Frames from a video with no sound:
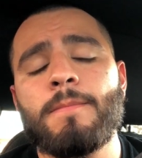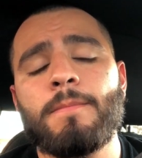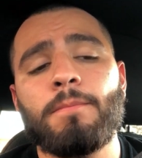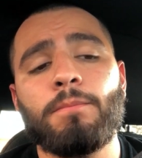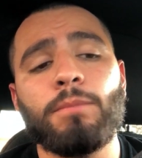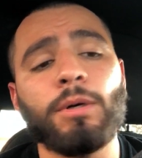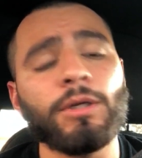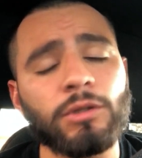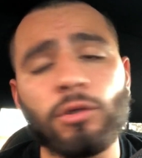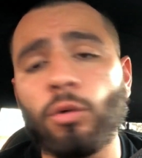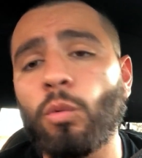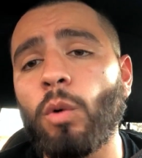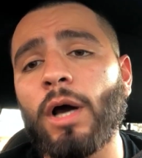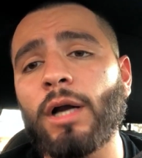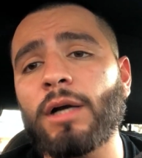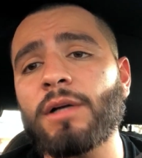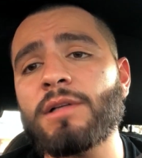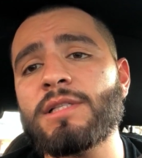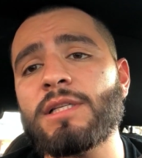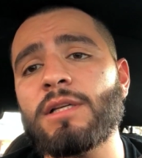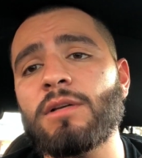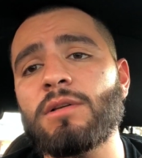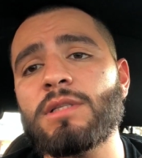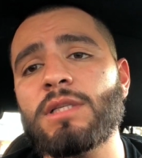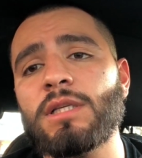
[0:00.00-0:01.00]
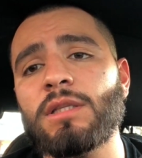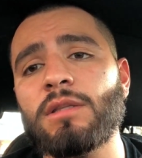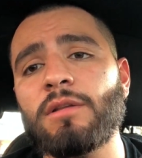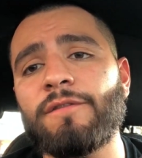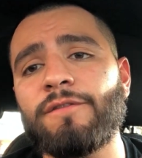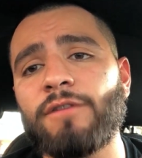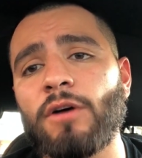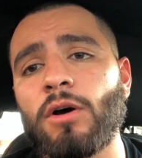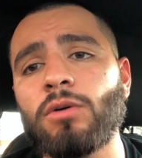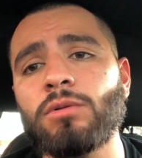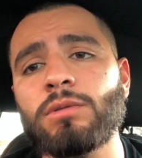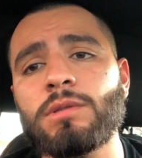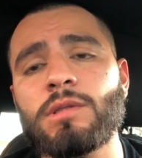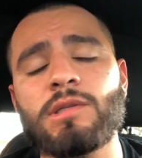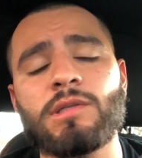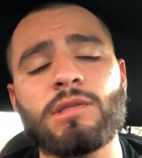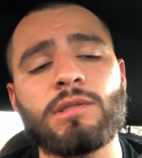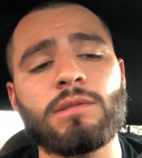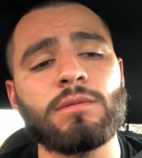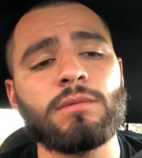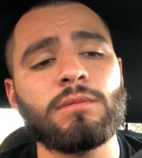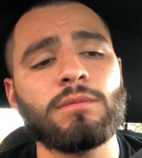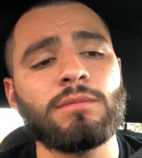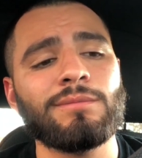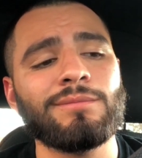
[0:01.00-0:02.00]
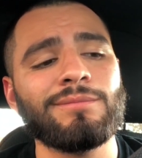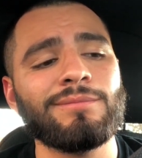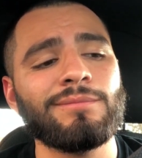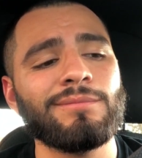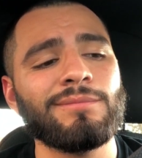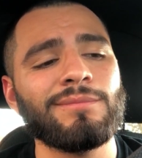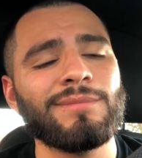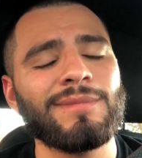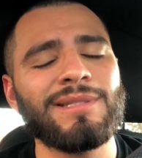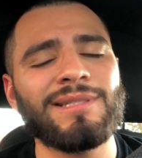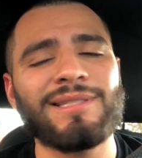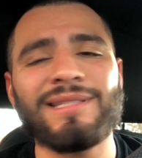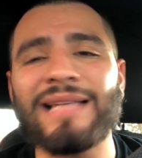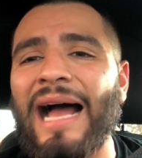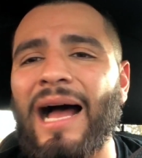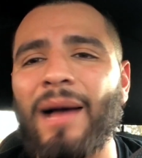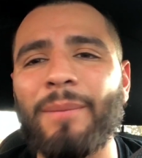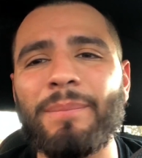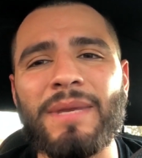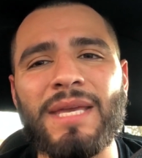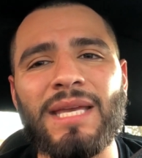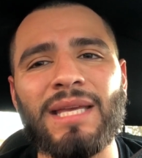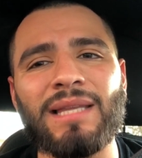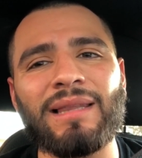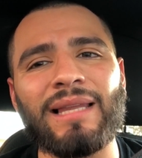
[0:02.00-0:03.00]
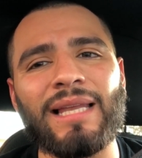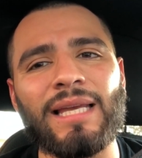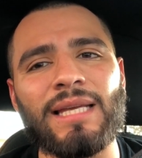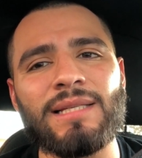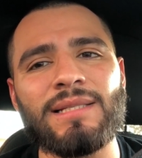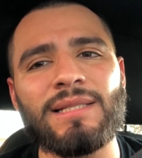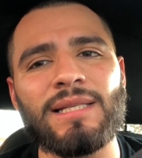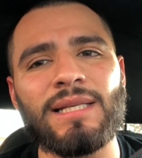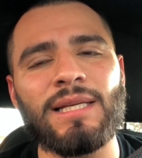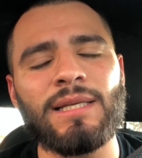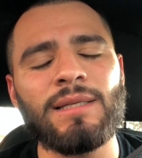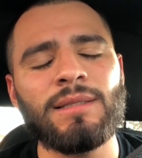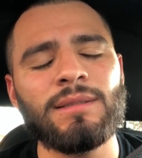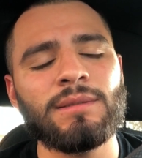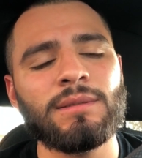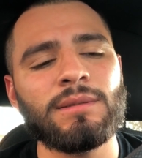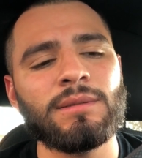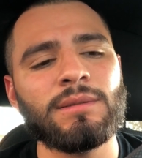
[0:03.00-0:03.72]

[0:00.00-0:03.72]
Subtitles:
put the water seals in the phones. Stop being lazy.